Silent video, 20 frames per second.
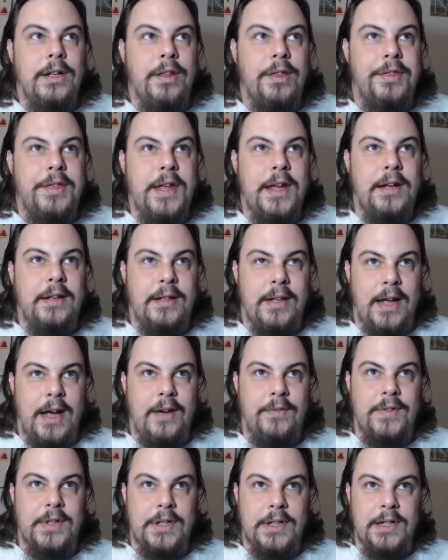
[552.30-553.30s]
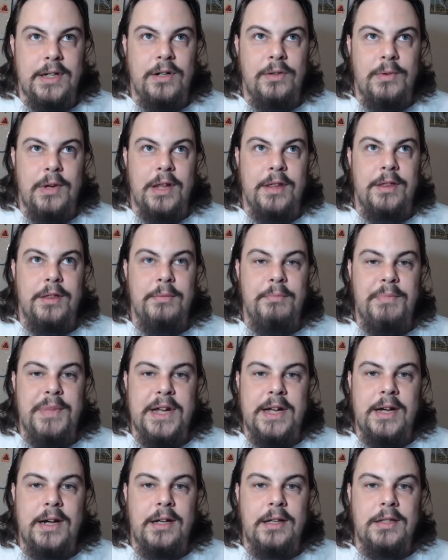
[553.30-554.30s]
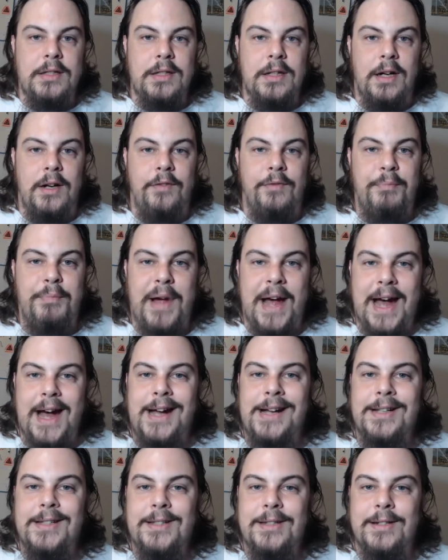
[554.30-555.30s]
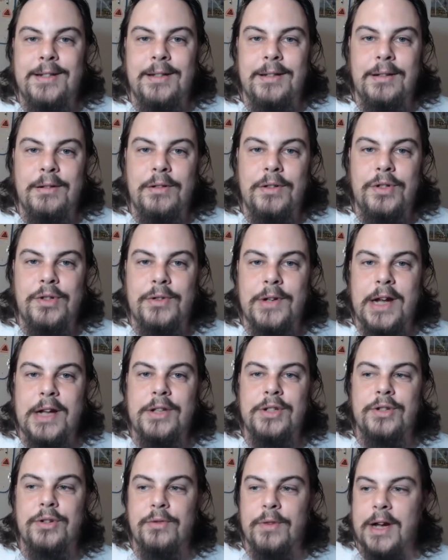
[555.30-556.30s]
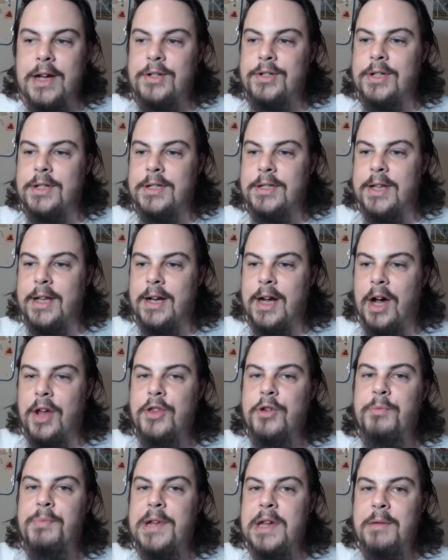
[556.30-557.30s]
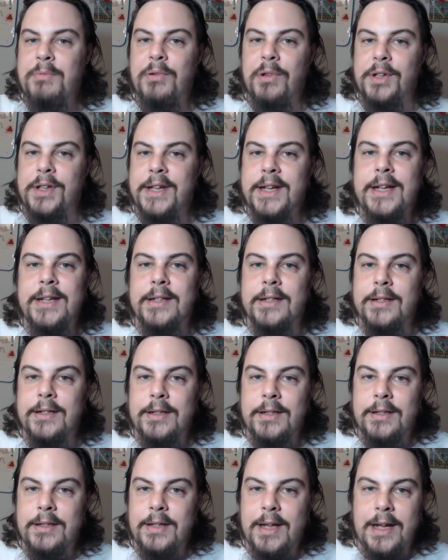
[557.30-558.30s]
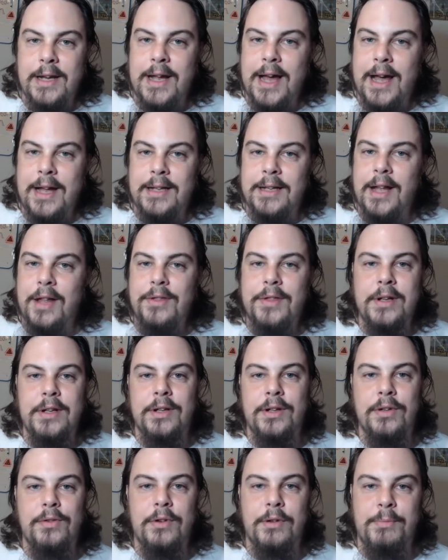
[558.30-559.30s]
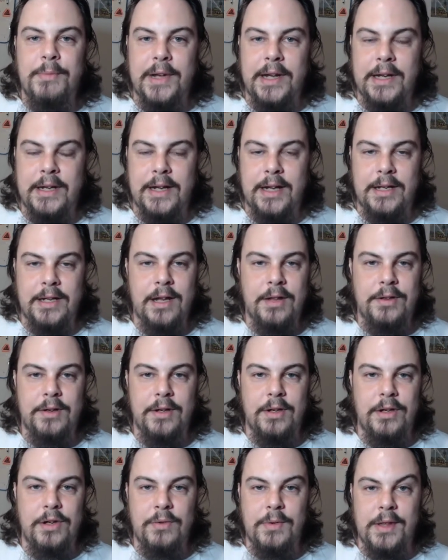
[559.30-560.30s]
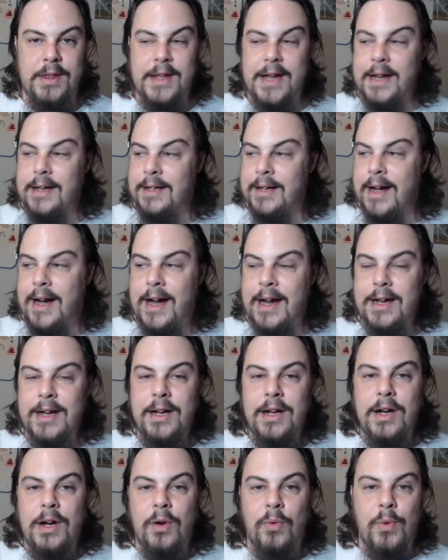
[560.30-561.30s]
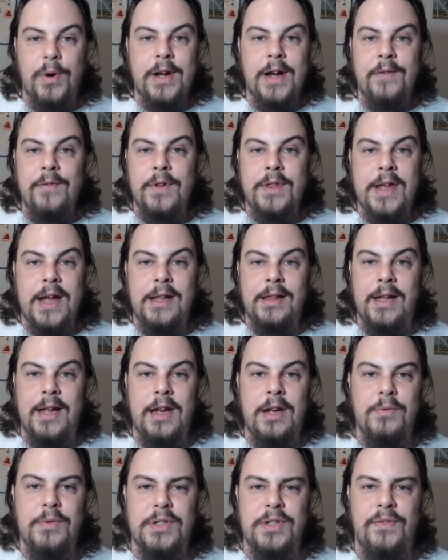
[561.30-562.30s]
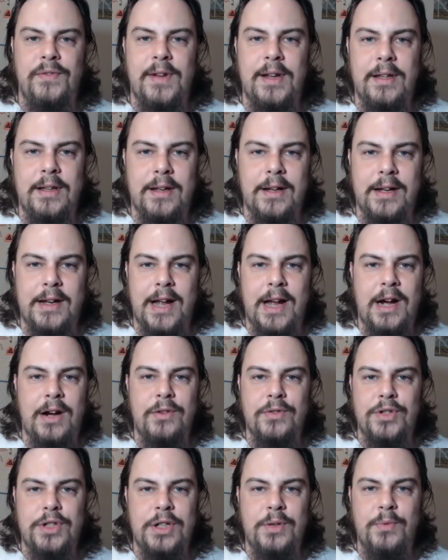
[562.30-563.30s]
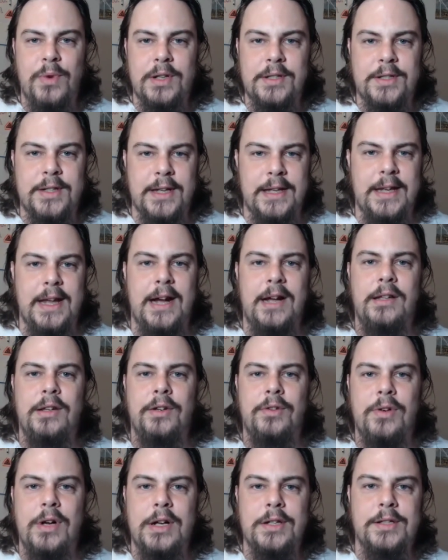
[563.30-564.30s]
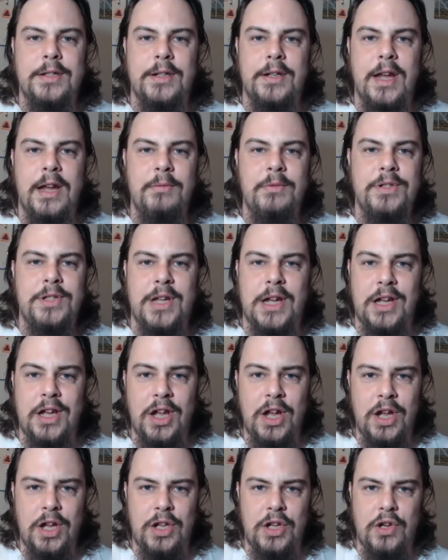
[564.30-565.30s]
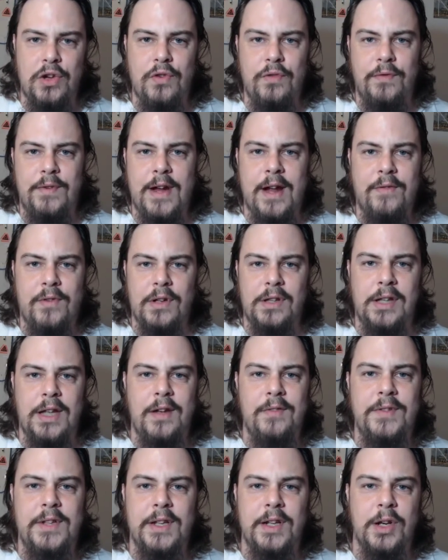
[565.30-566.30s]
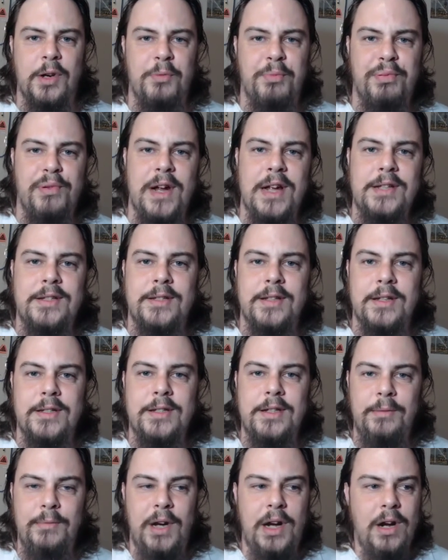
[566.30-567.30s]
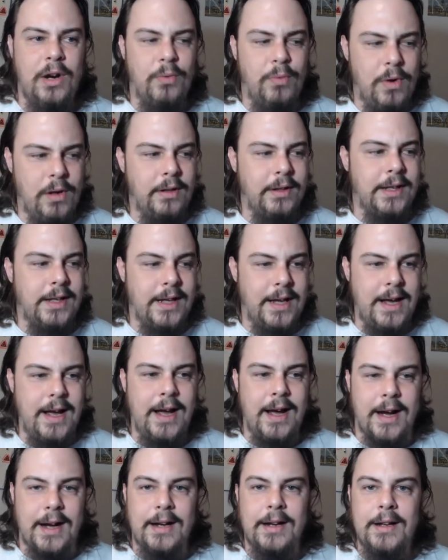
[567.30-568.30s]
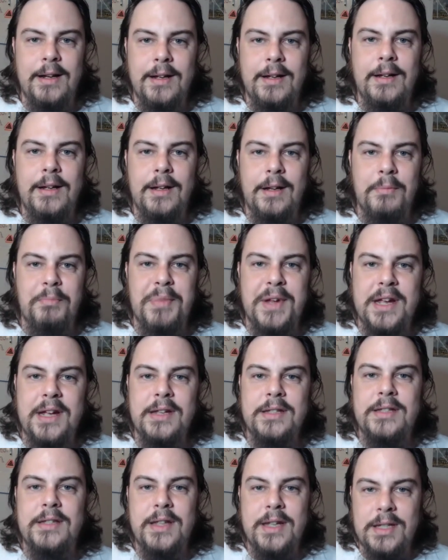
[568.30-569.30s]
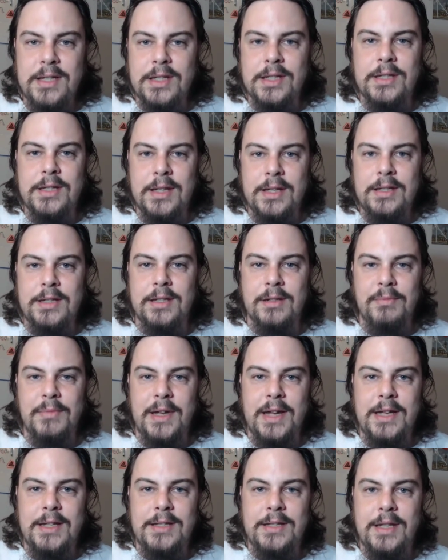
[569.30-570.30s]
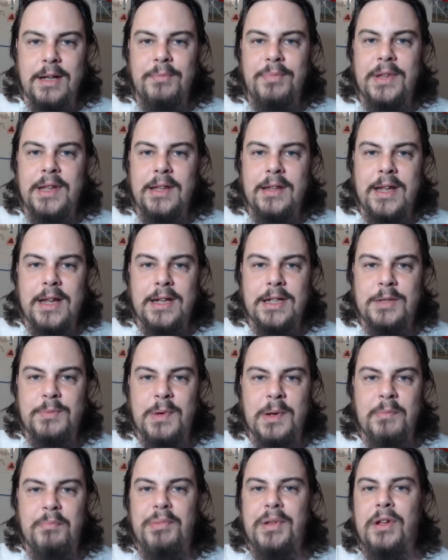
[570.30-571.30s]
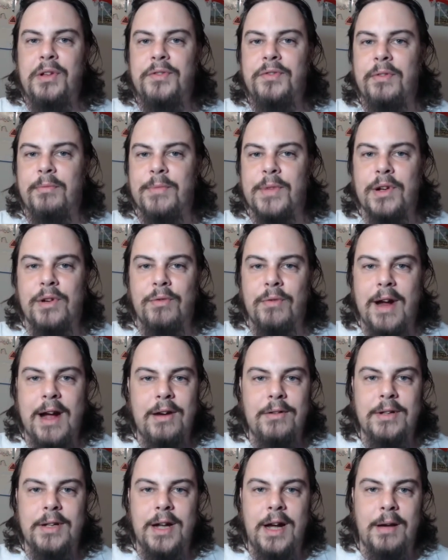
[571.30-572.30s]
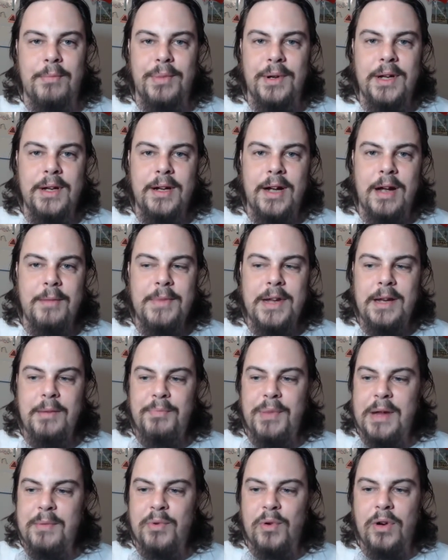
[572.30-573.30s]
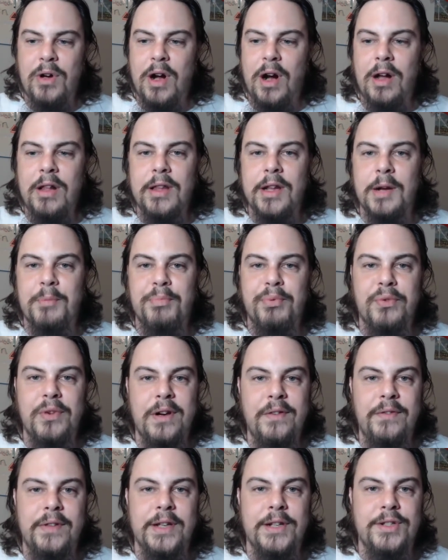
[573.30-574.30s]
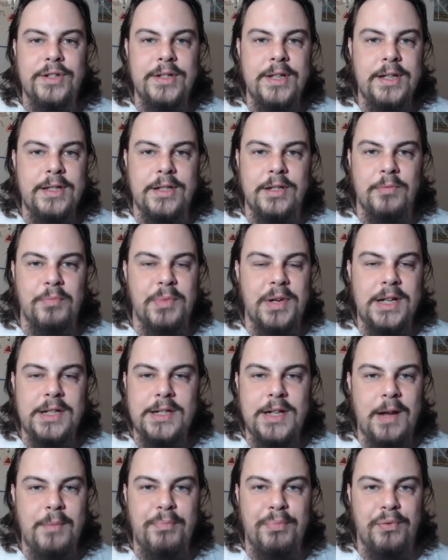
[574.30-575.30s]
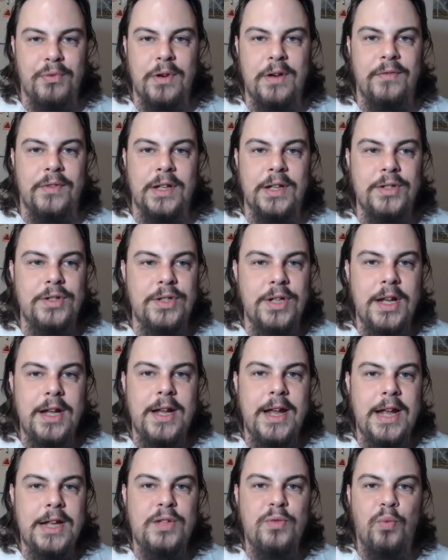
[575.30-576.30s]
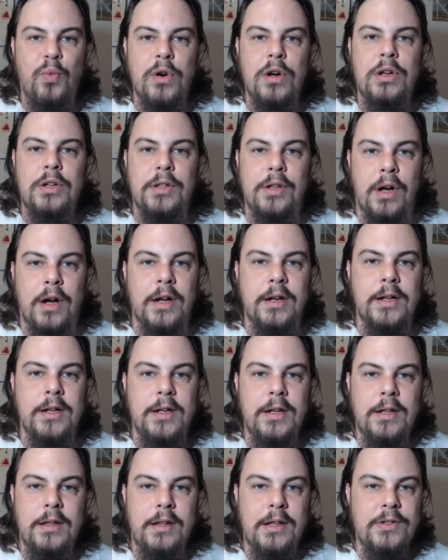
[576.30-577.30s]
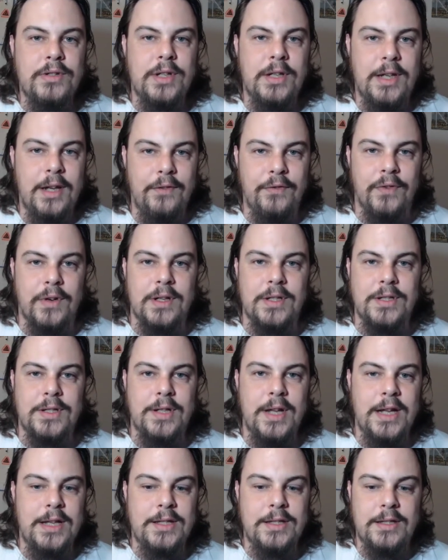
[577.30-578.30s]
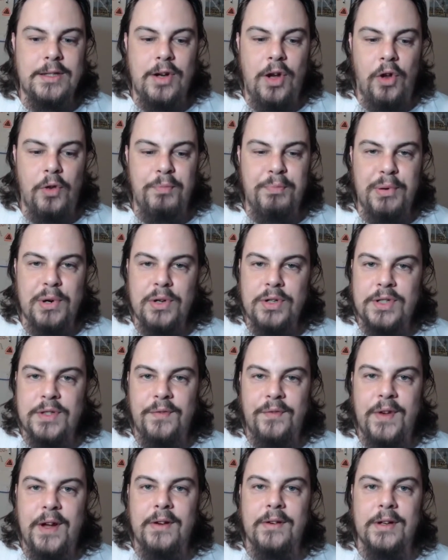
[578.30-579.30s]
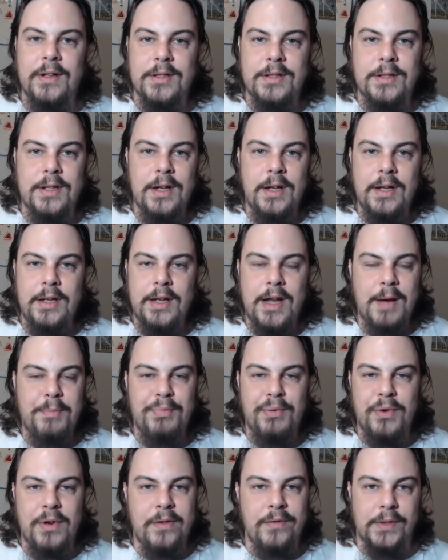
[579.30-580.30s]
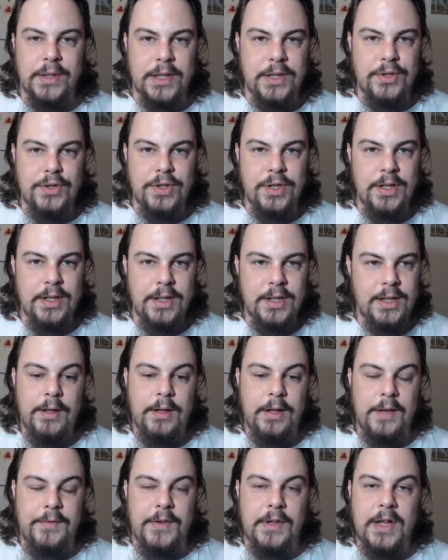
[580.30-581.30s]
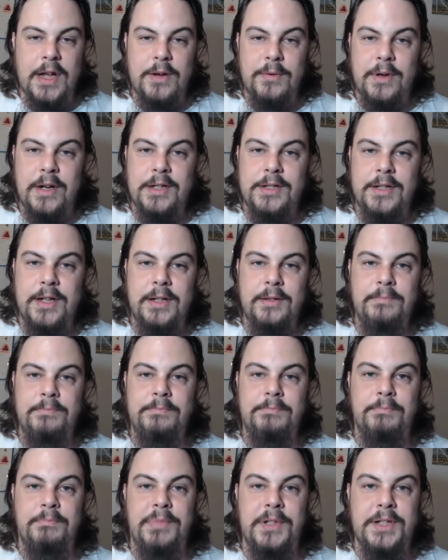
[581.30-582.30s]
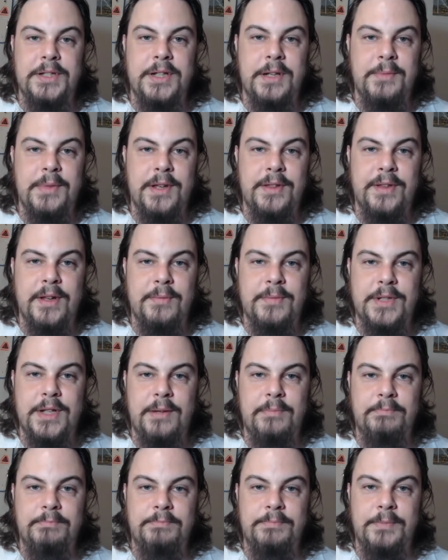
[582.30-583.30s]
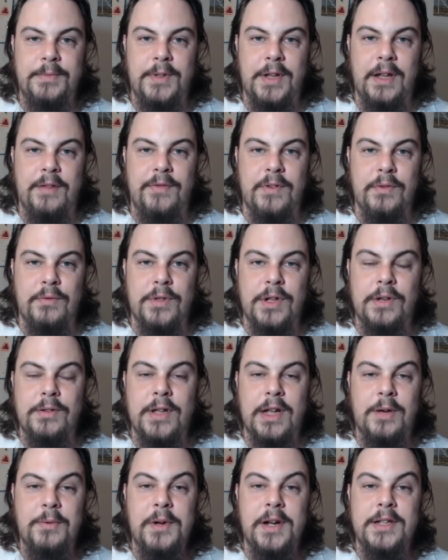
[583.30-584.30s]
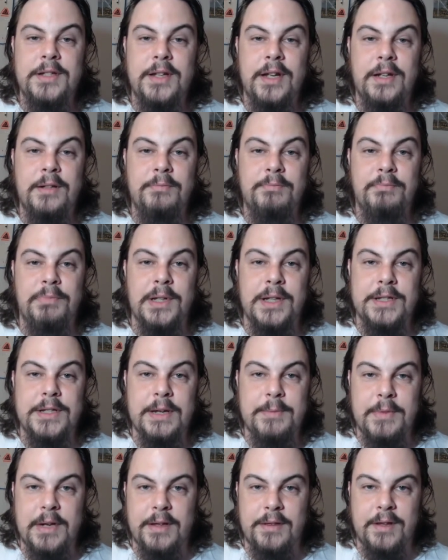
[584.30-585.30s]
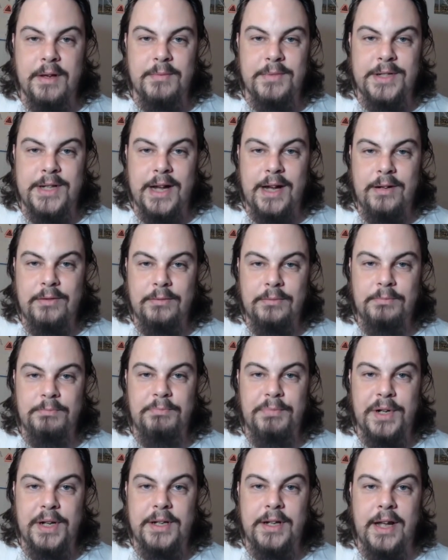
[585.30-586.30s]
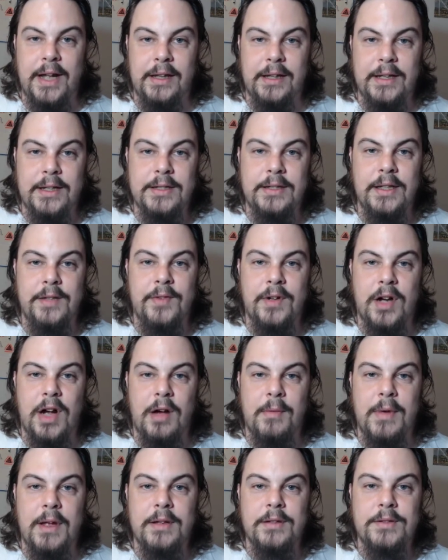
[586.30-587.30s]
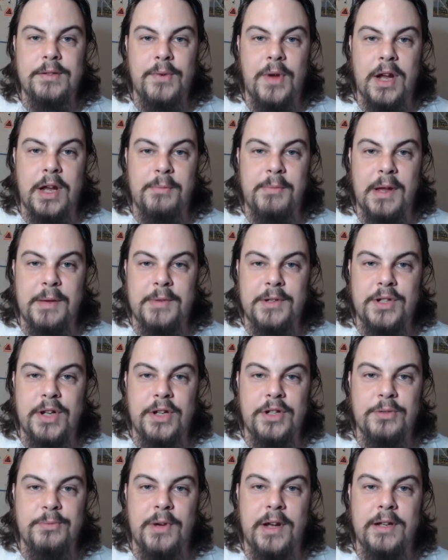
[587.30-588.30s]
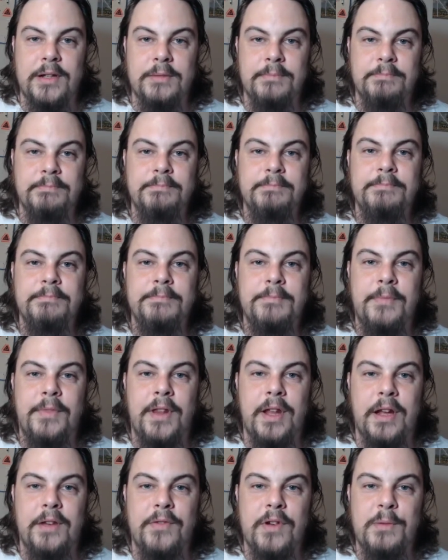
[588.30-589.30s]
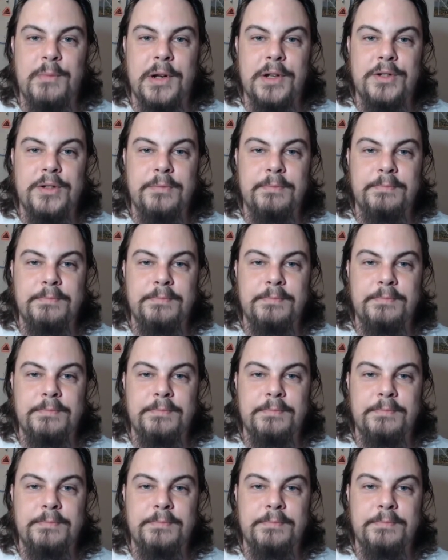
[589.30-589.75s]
thing to have to deal with because of past transgressions that other people did. It had nothing to do with me. It had nothing to do with that guy. Whatever that lady was feeling and how she wants to yell across the table saying, you've never lived in an oppressed system. Well, yeah, because this system is something that has been built from the ground up. I mean, people call it a privileged system, but it's not privileged. It's worked on. There's a difference. It's called perseverance, not privilege. If you like what I said, please give me a thumbs up. If you don't like what I said, please give me a thumbs down, but at least leave a comment so I can maybe change your mind. Thank you very much.